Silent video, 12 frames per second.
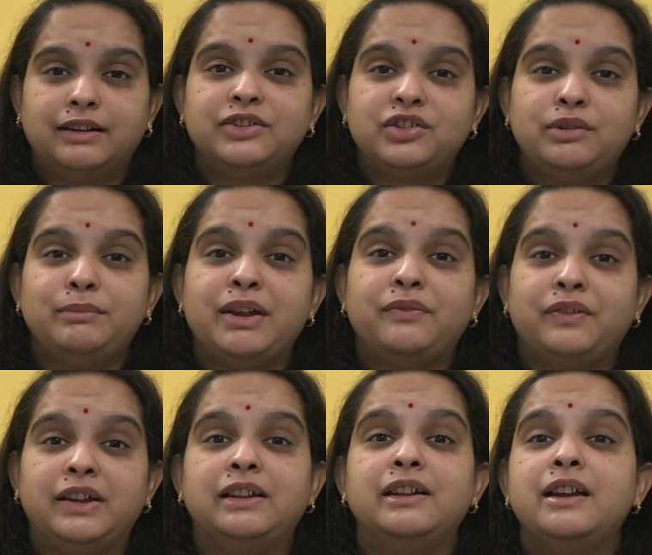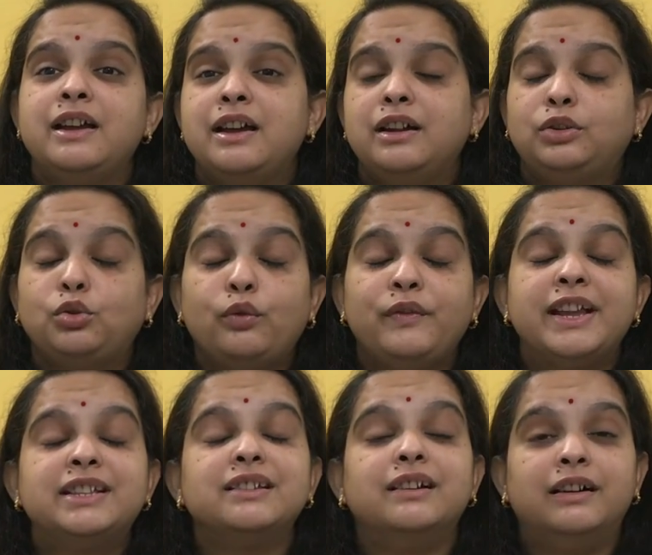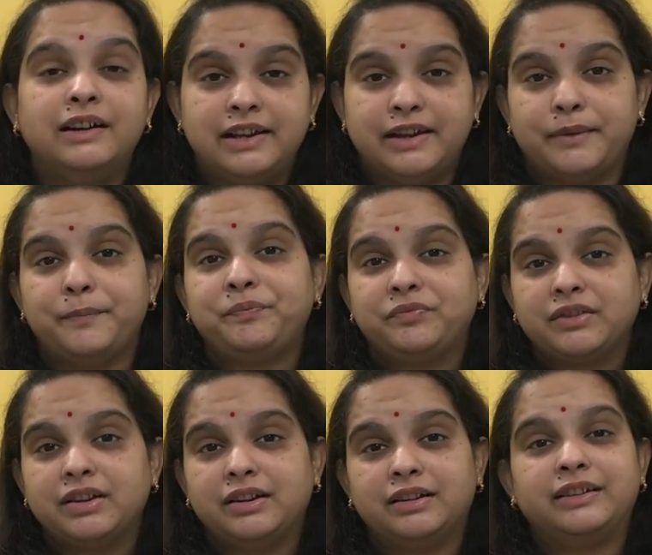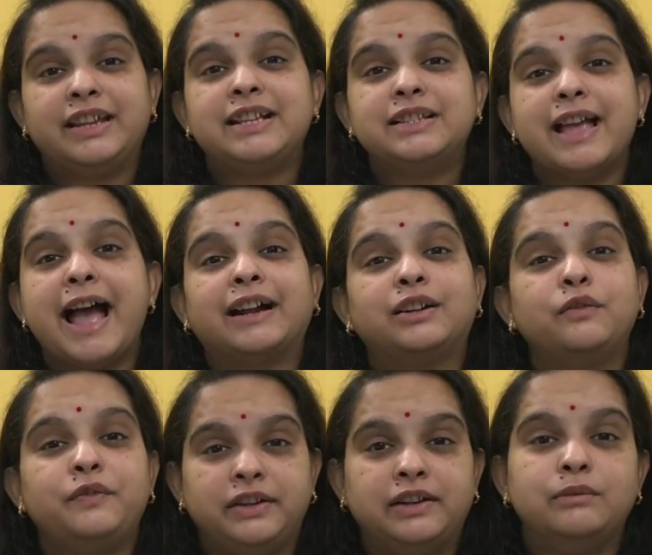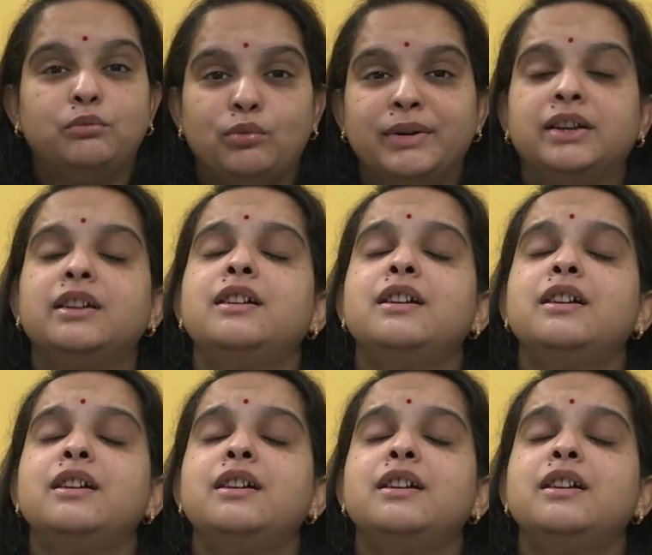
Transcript: She may feel 2 weeks earlier these active fetal movement.